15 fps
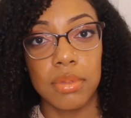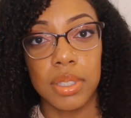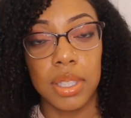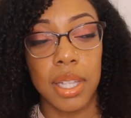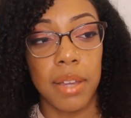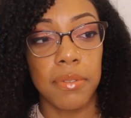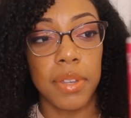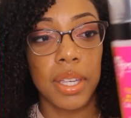
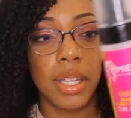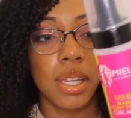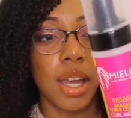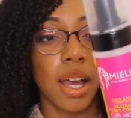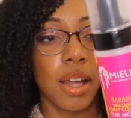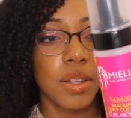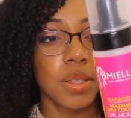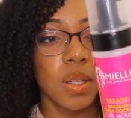Love it.
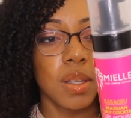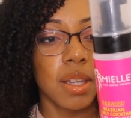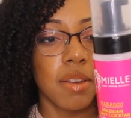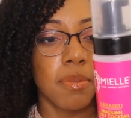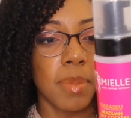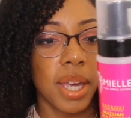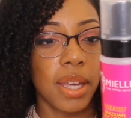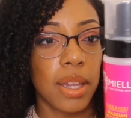I also
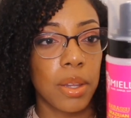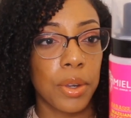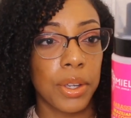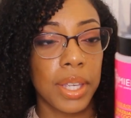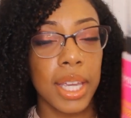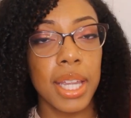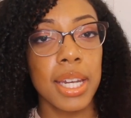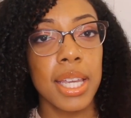love Mielle
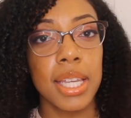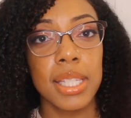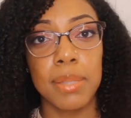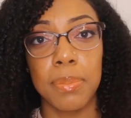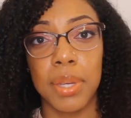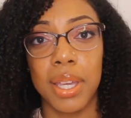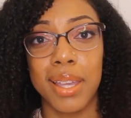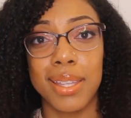Organics
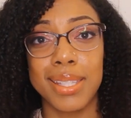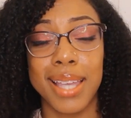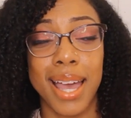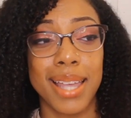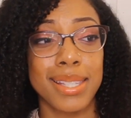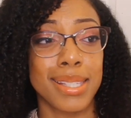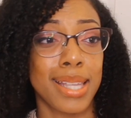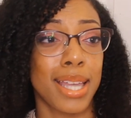because it
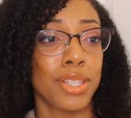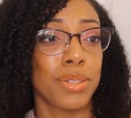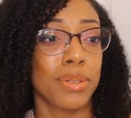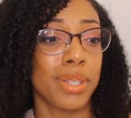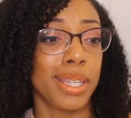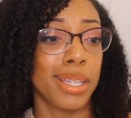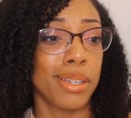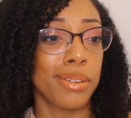has
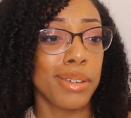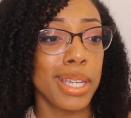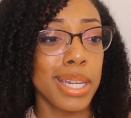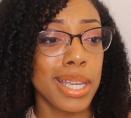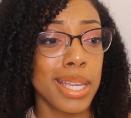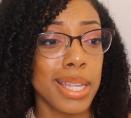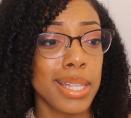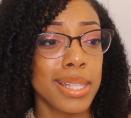natural
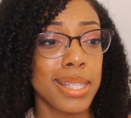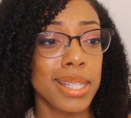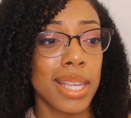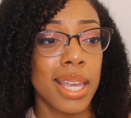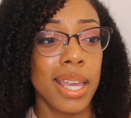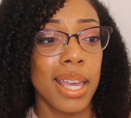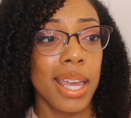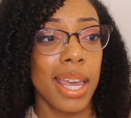ingredients
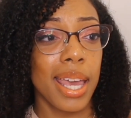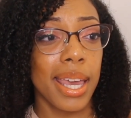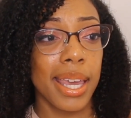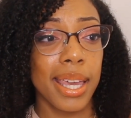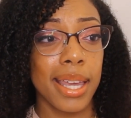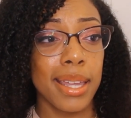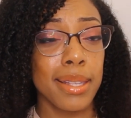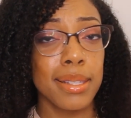
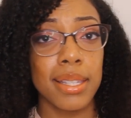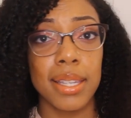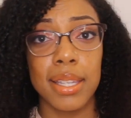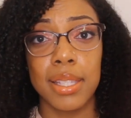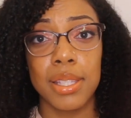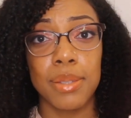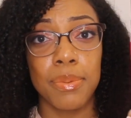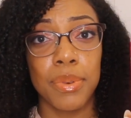and
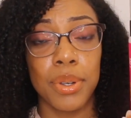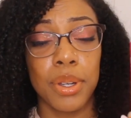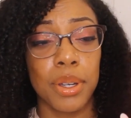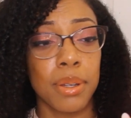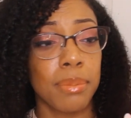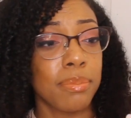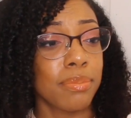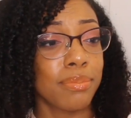it's
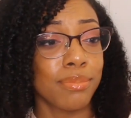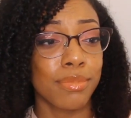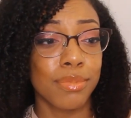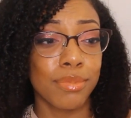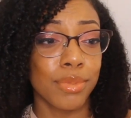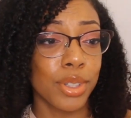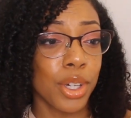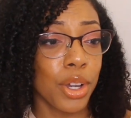for
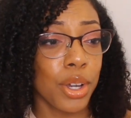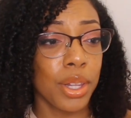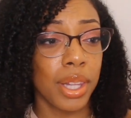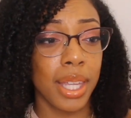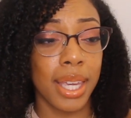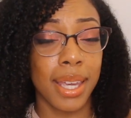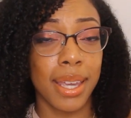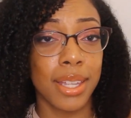
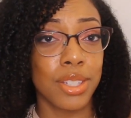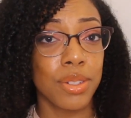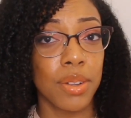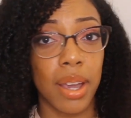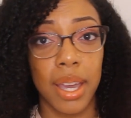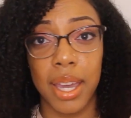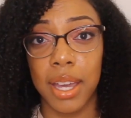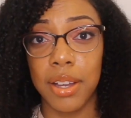curly and
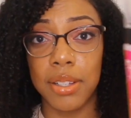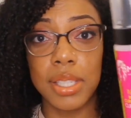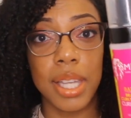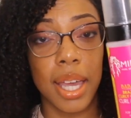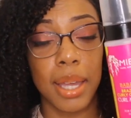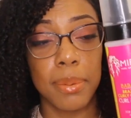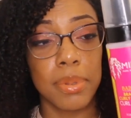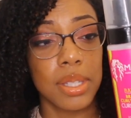dry hair
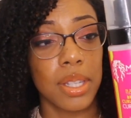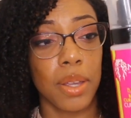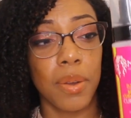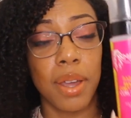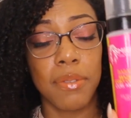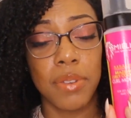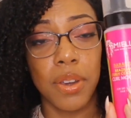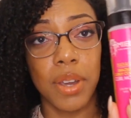types. So
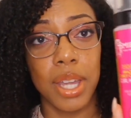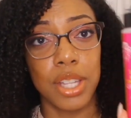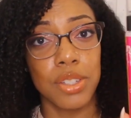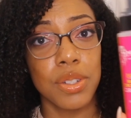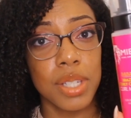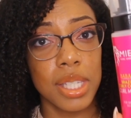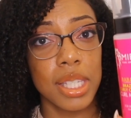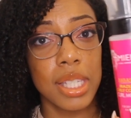if you're
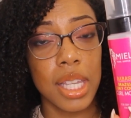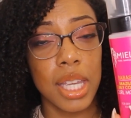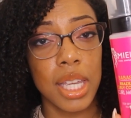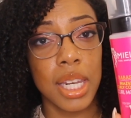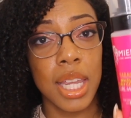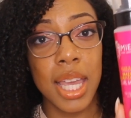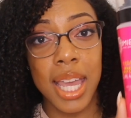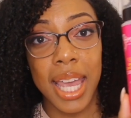
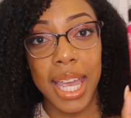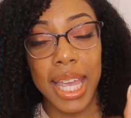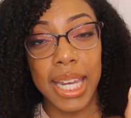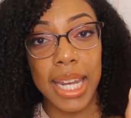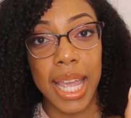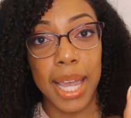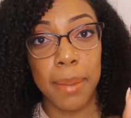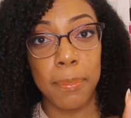interested in
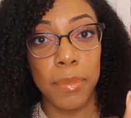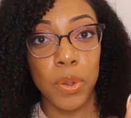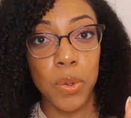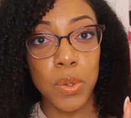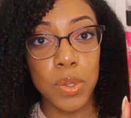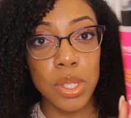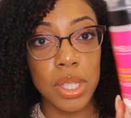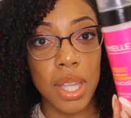a
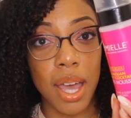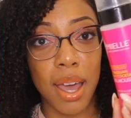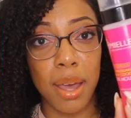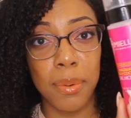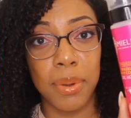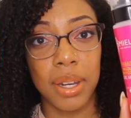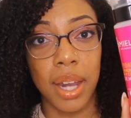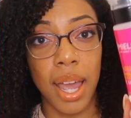mousse,
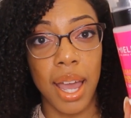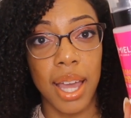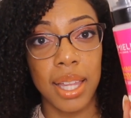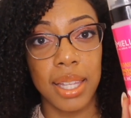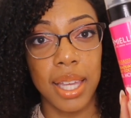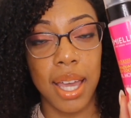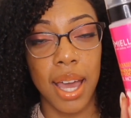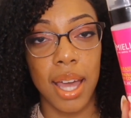I would
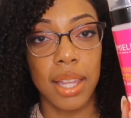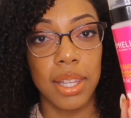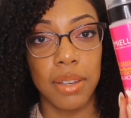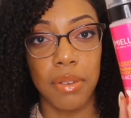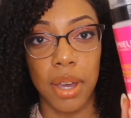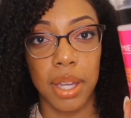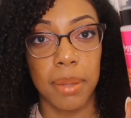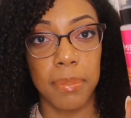highly
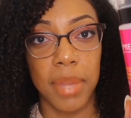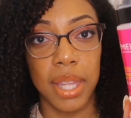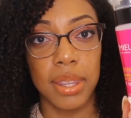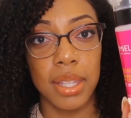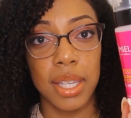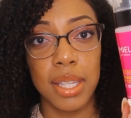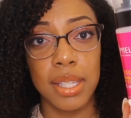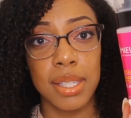
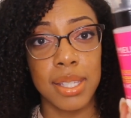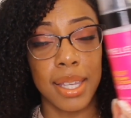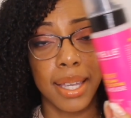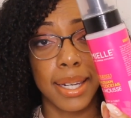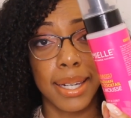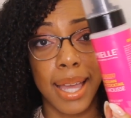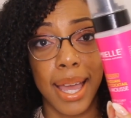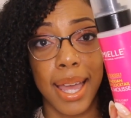recommend this,
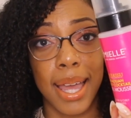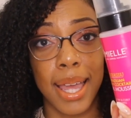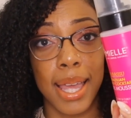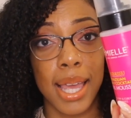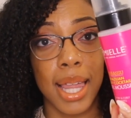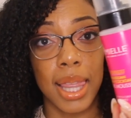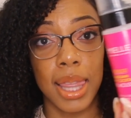and I